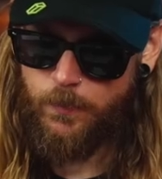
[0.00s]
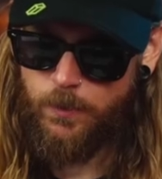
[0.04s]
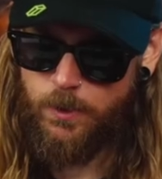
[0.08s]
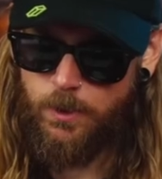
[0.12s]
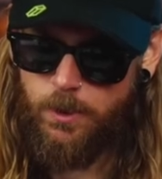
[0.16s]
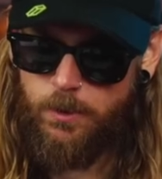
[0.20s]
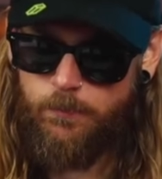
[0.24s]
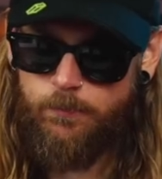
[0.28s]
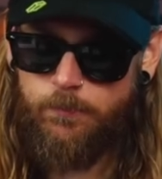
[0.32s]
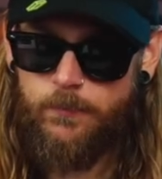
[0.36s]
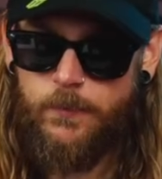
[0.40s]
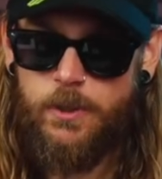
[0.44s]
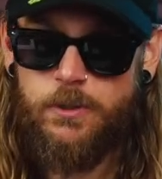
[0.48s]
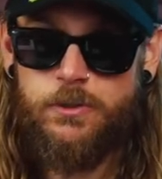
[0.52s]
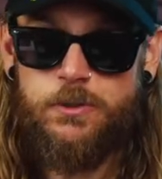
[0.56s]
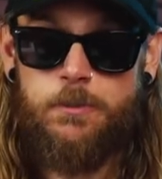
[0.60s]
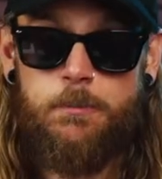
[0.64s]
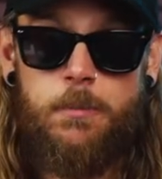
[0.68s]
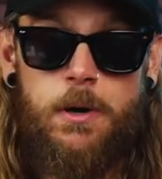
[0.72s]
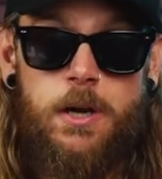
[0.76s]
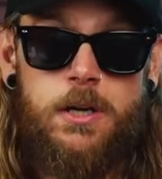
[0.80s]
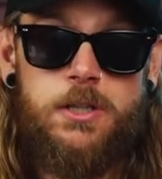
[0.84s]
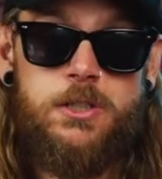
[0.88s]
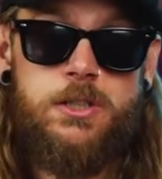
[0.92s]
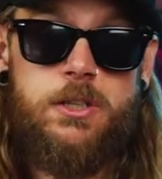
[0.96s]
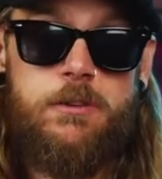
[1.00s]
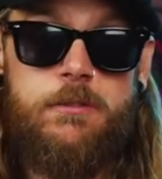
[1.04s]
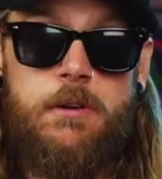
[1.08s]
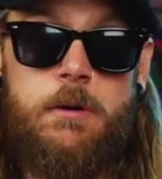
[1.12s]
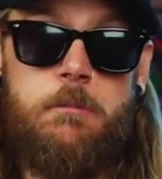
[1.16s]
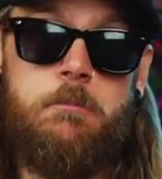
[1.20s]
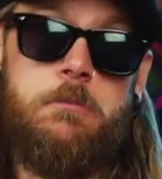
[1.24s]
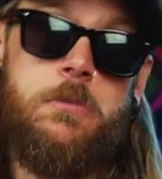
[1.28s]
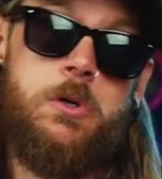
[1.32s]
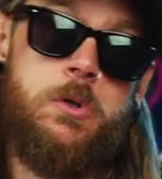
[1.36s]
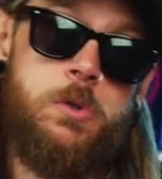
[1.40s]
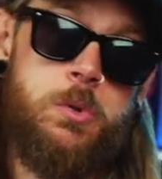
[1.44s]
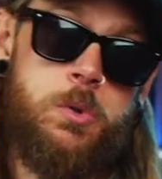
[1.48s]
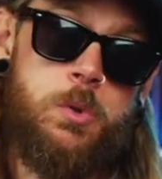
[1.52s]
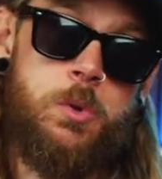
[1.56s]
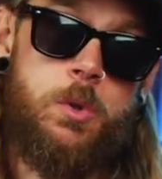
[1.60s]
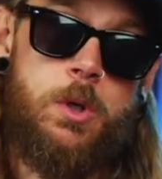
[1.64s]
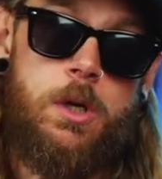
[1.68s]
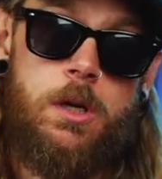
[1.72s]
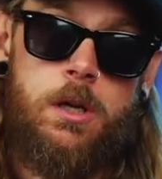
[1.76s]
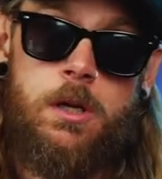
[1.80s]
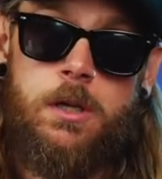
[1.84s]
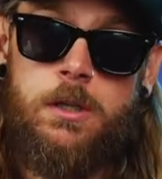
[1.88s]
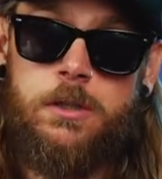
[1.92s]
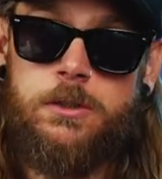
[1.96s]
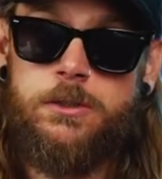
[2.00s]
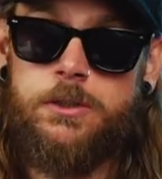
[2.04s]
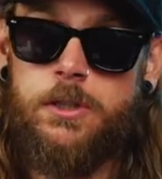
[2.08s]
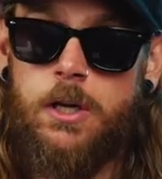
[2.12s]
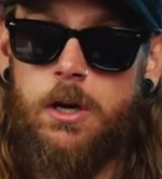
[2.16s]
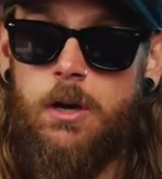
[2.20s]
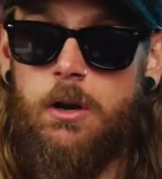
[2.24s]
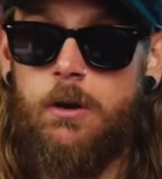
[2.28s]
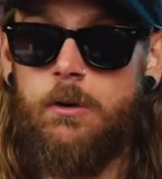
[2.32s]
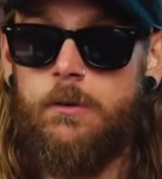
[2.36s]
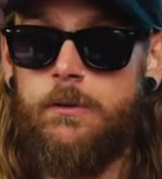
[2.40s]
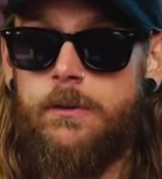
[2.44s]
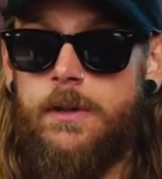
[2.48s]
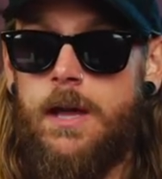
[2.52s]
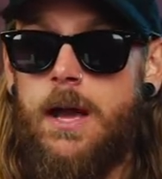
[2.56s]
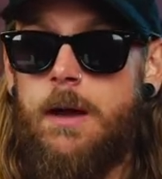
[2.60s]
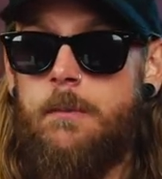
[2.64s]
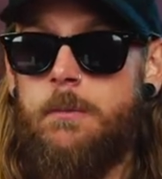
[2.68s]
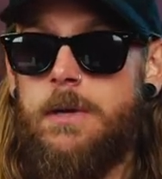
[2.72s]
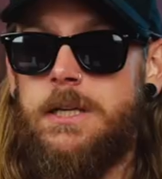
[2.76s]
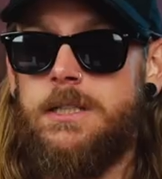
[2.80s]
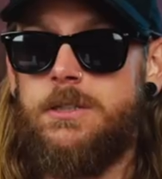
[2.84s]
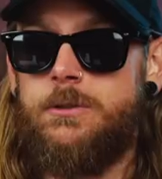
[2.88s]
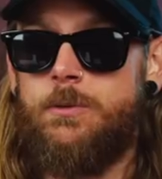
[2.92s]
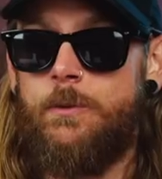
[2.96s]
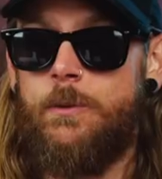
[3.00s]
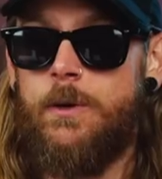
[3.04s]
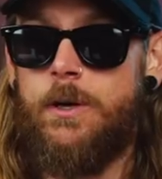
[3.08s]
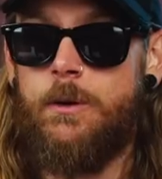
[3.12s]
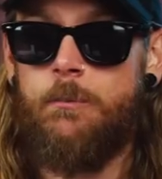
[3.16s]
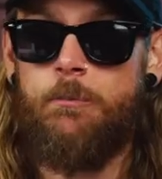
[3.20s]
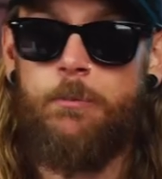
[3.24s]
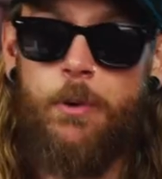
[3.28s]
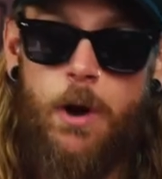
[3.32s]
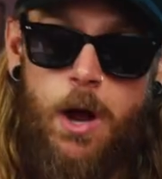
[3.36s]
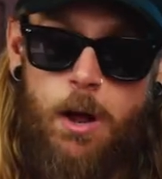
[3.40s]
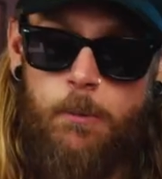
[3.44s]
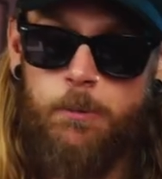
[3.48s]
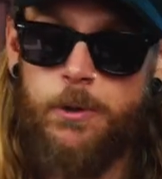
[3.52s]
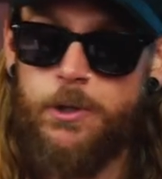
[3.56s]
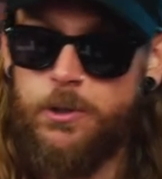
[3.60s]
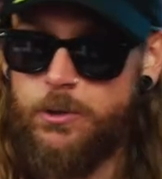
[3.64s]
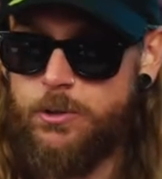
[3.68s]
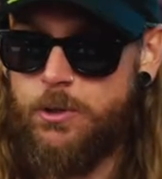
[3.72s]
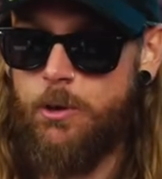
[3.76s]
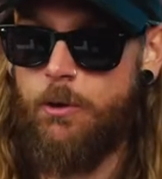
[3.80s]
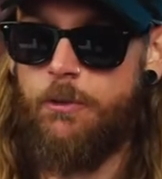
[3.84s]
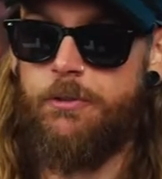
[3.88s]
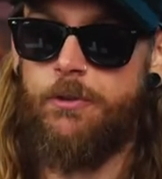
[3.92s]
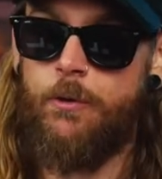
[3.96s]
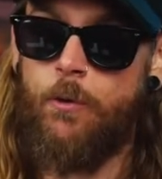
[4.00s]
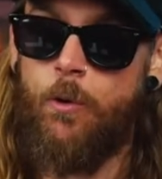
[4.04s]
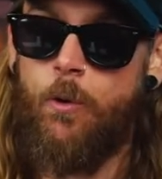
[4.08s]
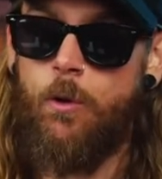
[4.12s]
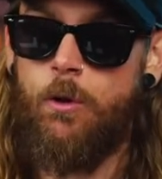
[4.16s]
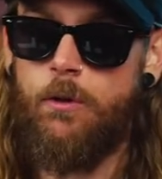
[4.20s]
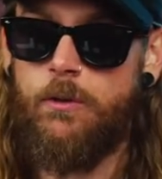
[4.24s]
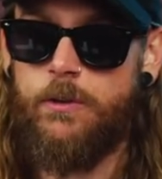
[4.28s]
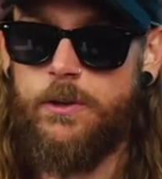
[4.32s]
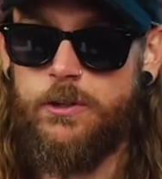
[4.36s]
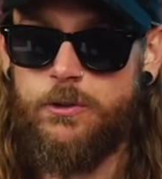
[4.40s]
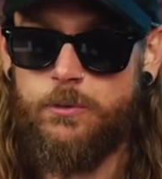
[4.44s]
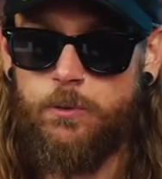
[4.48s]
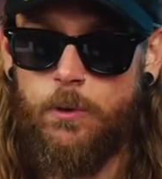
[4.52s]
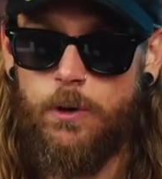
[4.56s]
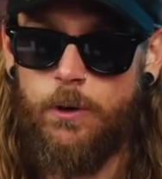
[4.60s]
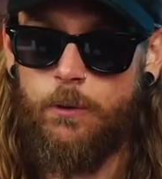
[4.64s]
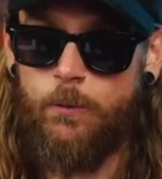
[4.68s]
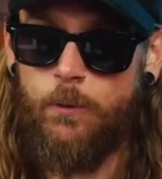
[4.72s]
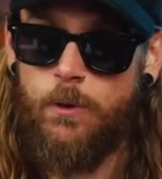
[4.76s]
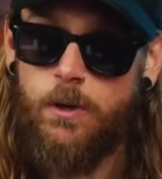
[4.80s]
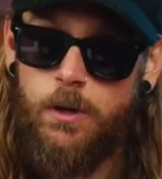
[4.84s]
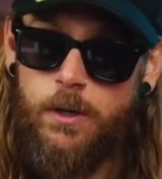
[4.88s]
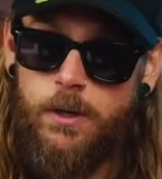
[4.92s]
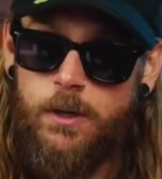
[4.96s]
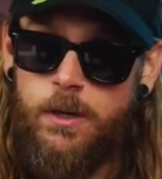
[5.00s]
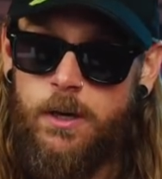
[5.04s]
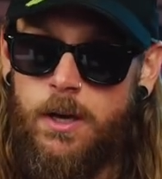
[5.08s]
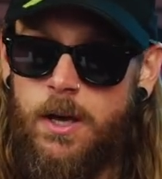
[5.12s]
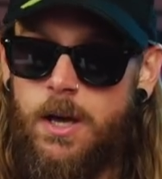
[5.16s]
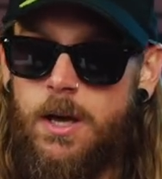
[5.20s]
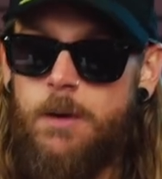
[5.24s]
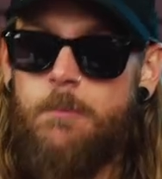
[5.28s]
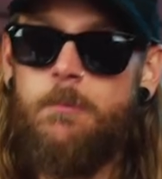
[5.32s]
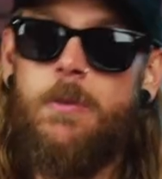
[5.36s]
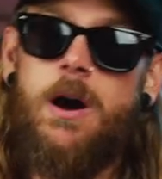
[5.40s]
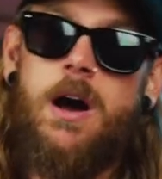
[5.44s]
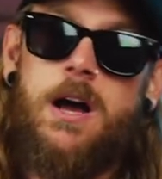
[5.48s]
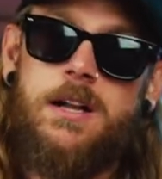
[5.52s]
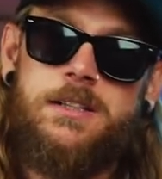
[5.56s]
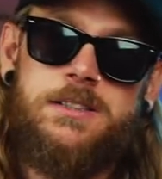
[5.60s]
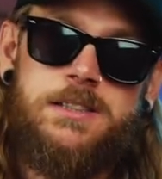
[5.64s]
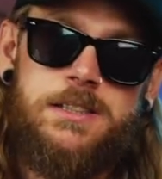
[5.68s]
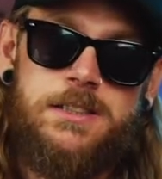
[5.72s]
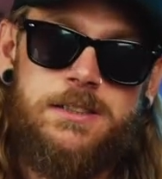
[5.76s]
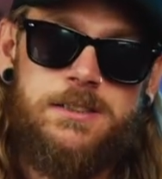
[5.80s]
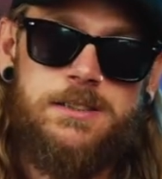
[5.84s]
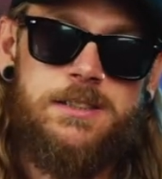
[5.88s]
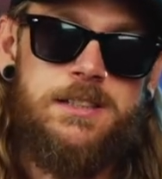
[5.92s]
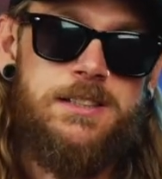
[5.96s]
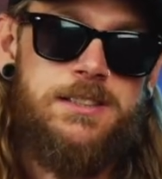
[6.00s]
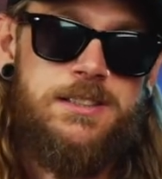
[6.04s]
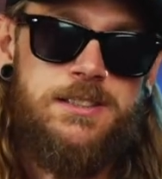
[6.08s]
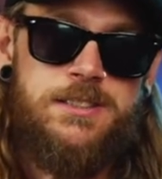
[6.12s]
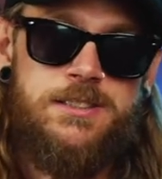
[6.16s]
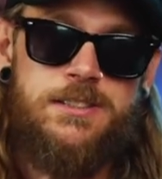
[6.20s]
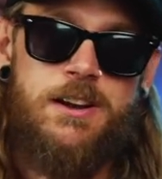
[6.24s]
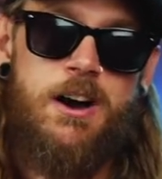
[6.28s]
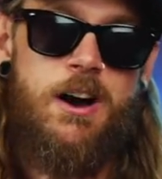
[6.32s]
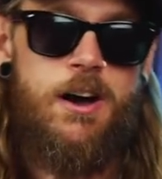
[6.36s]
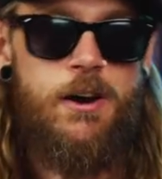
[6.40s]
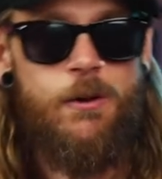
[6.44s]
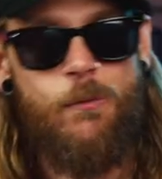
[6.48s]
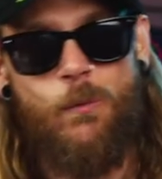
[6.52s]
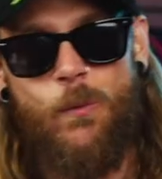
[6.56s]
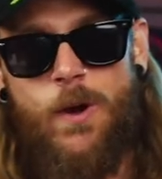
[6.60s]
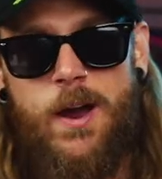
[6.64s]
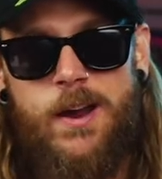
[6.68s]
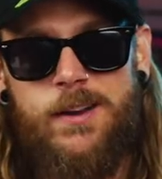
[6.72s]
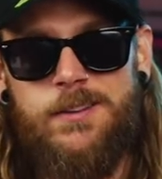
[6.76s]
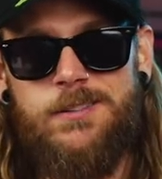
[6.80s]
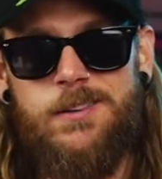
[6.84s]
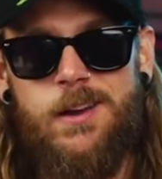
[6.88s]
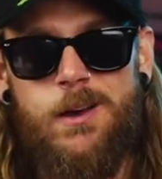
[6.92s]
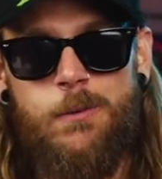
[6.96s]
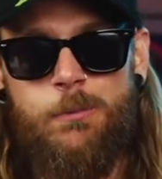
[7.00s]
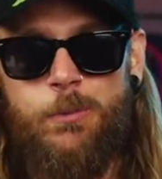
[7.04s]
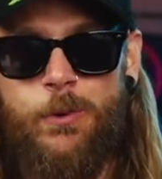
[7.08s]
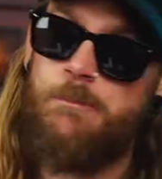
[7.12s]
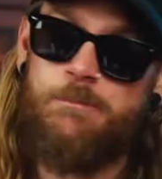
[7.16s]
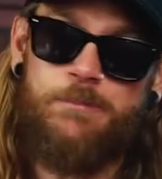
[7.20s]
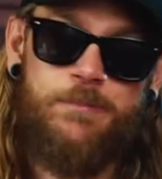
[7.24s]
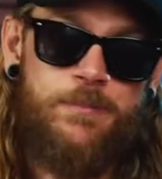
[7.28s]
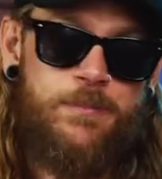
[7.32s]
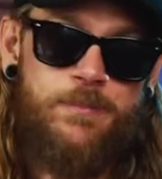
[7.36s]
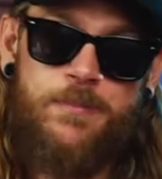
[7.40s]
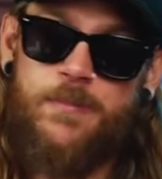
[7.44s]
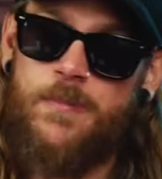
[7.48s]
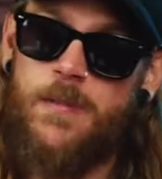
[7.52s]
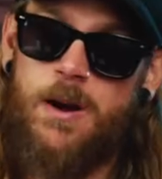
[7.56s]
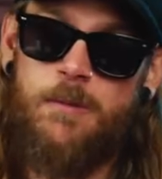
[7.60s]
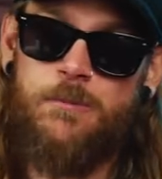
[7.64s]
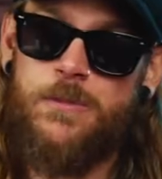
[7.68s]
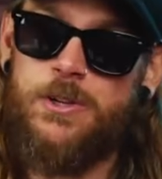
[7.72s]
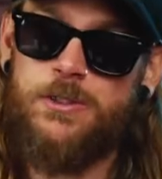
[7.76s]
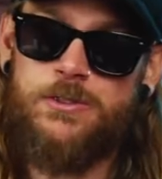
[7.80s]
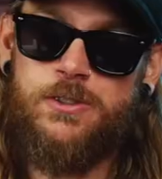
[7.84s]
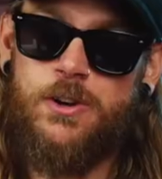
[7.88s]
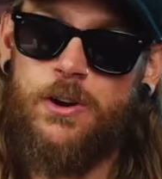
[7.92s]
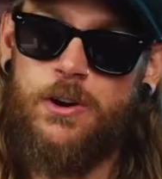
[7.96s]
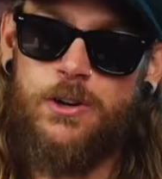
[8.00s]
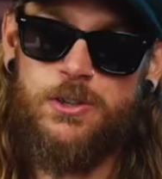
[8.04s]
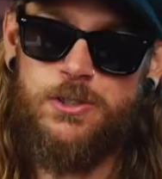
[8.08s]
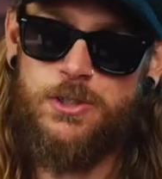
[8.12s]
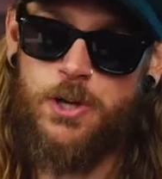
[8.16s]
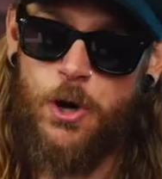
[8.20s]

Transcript: Oh, there's a bunch of them. Cool. So that means we can probably just go through all these one on one, but since this is not a write-up, I'm, I'm just gonna